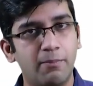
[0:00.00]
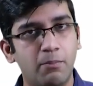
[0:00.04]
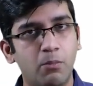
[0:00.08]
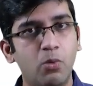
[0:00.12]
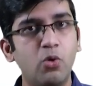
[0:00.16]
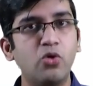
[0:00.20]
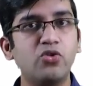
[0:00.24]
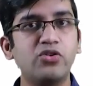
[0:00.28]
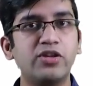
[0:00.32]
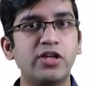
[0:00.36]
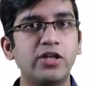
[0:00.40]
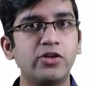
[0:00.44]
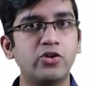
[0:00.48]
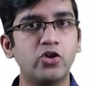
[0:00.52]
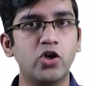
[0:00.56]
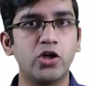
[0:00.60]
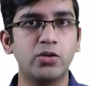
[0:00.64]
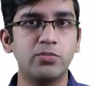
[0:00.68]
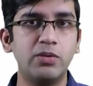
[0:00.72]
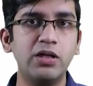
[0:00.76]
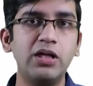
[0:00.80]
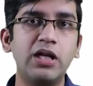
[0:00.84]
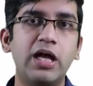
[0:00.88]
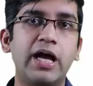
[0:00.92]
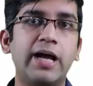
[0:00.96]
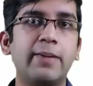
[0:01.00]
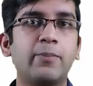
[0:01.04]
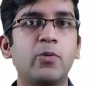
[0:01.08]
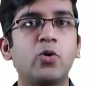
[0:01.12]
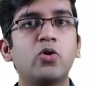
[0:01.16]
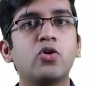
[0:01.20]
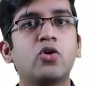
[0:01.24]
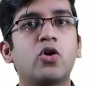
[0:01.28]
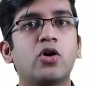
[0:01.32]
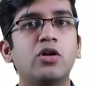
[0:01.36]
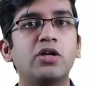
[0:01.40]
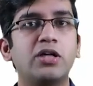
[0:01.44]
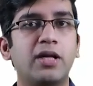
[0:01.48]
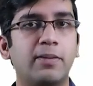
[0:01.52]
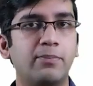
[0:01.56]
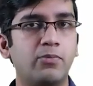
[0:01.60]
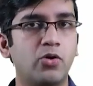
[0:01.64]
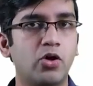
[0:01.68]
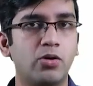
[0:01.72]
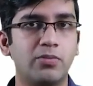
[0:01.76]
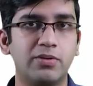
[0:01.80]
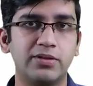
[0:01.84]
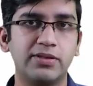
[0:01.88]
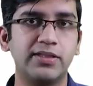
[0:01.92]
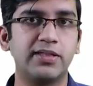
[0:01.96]
More than normal, I'm going to call it
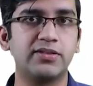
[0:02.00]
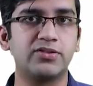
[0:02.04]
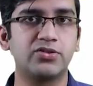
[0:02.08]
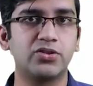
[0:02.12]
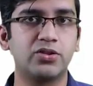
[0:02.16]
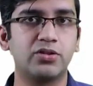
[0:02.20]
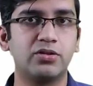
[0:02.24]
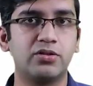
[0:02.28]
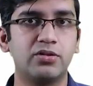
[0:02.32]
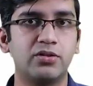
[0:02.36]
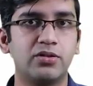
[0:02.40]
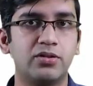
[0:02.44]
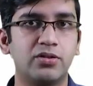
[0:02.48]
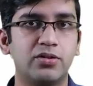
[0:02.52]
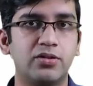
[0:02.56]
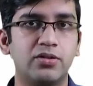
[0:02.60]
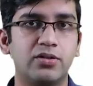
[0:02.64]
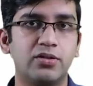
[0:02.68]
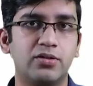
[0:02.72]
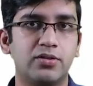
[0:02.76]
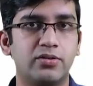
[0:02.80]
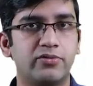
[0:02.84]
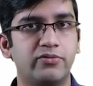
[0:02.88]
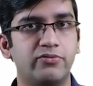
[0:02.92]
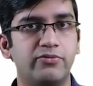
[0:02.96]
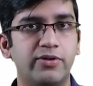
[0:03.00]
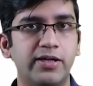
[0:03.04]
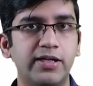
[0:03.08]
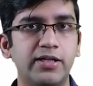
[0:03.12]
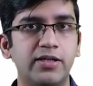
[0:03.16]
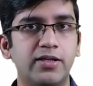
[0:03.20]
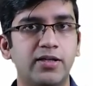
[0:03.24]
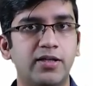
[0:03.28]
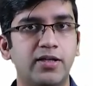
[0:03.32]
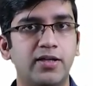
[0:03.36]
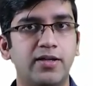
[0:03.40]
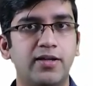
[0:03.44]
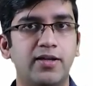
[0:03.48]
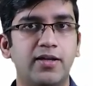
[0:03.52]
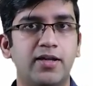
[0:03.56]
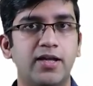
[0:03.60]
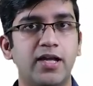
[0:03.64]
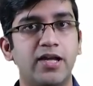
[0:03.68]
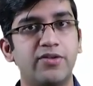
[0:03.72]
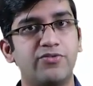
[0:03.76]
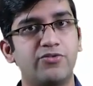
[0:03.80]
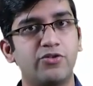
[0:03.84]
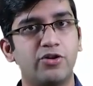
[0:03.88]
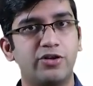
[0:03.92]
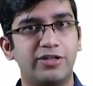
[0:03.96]
abnormal. That's all. Fine.
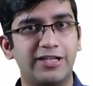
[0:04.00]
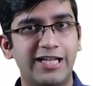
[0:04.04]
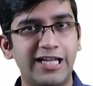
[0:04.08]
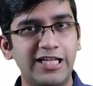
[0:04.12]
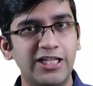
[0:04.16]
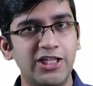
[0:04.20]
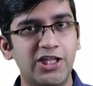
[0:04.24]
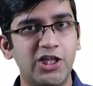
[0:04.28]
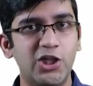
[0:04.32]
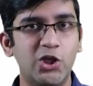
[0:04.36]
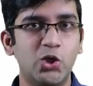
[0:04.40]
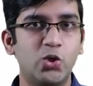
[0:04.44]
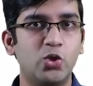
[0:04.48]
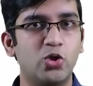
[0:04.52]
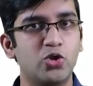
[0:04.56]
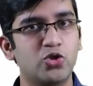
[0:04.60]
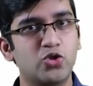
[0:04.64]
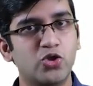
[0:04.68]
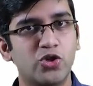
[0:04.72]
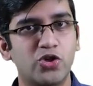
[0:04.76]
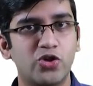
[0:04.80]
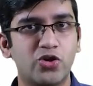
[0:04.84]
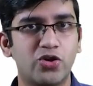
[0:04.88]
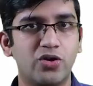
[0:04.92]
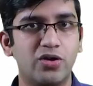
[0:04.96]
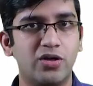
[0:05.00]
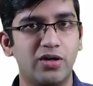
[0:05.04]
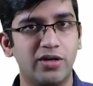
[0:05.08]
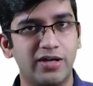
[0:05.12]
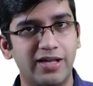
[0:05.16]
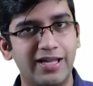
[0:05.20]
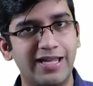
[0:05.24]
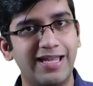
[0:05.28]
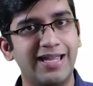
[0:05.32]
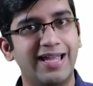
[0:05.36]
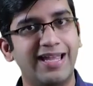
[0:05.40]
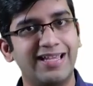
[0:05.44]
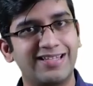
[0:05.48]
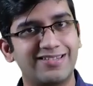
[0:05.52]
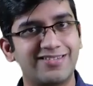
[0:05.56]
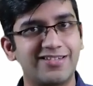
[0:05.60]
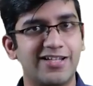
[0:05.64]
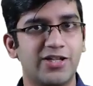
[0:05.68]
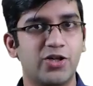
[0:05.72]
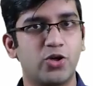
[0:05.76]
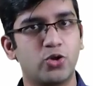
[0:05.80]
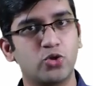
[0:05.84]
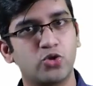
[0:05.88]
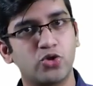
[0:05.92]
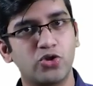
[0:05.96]
If you're 10 kilo also
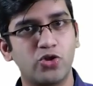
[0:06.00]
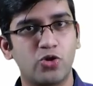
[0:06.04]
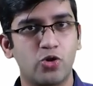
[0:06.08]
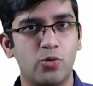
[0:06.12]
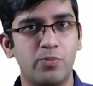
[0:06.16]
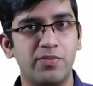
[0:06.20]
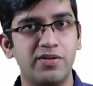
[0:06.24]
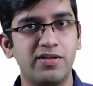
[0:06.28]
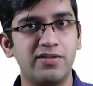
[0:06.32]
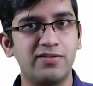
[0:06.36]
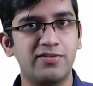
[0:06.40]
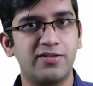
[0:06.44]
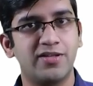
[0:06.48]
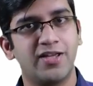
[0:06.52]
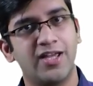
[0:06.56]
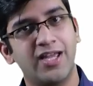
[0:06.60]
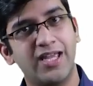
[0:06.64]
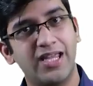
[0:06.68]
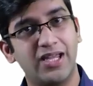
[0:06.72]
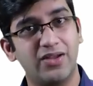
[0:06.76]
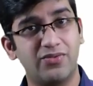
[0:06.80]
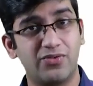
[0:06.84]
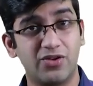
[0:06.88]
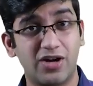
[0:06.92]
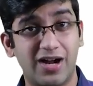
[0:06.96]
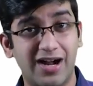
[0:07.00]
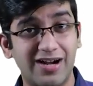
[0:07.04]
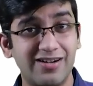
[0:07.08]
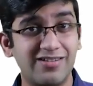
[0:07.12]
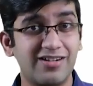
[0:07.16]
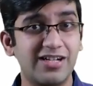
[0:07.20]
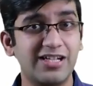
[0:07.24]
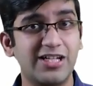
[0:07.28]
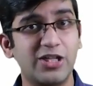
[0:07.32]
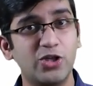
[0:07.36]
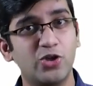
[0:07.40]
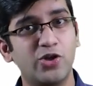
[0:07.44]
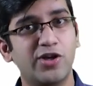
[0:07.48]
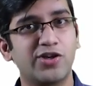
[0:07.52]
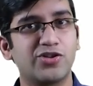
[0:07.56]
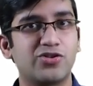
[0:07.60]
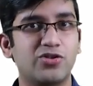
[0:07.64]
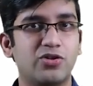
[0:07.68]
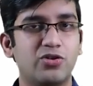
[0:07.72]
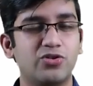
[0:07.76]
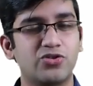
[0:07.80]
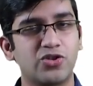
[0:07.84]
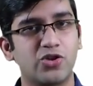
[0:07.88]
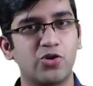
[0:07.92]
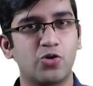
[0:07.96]
extra, also you're obese. If you're 100 kilo
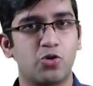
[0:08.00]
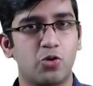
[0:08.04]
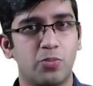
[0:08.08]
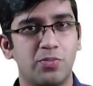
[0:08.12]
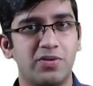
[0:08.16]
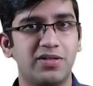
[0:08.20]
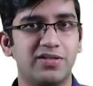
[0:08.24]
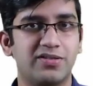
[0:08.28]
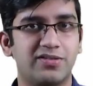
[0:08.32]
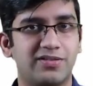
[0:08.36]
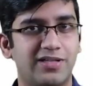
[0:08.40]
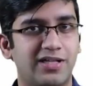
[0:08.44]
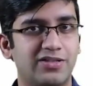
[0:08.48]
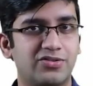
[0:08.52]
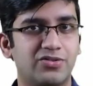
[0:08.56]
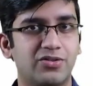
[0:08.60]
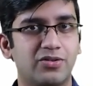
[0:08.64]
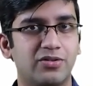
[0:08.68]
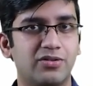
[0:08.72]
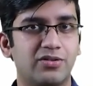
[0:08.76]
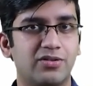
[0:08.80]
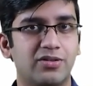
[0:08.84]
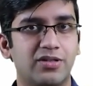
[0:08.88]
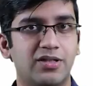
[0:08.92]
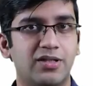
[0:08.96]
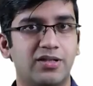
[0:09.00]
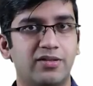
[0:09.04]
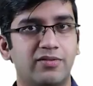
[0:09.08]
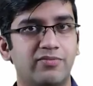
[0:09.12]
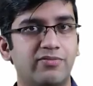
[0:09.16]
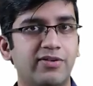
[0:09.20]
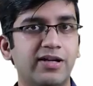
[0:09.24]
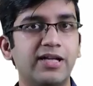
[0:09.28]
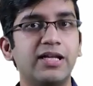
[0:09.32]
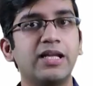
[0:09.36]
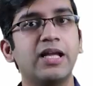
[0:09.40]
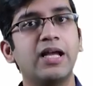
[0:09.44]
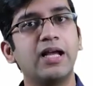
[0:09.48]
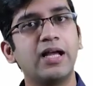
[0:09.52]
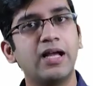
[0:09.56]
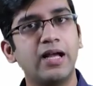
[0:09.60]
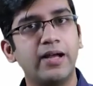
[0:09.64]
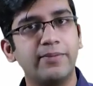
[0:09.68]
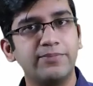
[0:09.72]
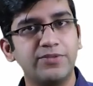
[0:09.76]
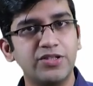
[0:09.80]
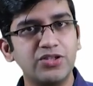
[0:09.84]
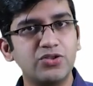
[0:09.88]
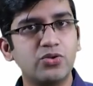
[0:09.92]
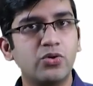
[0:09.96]
extra, also you're obese. That's all. Fine.
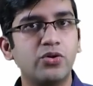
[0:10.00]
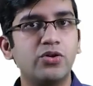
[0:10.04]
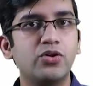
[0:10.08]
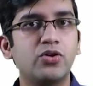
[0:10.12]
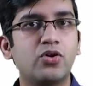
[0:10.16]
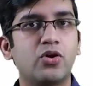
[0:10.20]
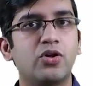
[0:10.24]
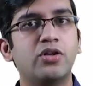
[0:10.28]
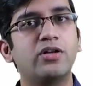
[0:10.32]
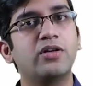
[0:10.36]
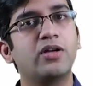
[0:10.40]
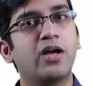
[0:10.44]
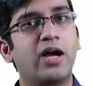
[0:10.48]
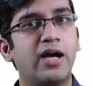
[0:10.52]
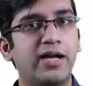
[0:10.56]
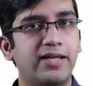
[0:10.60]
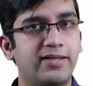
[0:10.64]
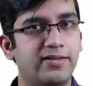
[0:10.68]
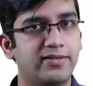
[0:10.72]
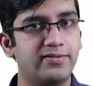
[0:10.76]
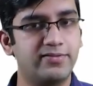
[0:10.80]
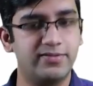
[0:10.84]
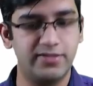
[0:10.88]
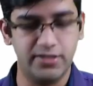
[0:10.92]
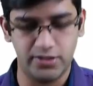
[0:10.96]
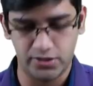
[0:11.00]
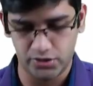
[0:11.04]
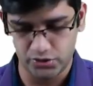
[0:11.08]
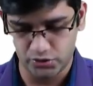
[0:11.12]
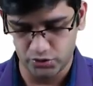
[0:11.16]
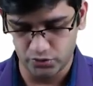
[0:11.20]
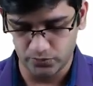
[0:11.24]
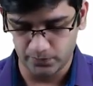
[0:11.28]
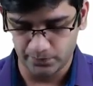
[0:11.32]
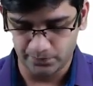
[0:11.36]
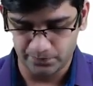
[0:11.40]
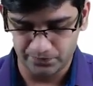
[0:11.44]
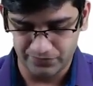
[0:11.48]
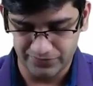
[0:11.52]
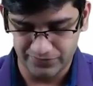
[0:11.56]
I'm just going to call it high NC ratio.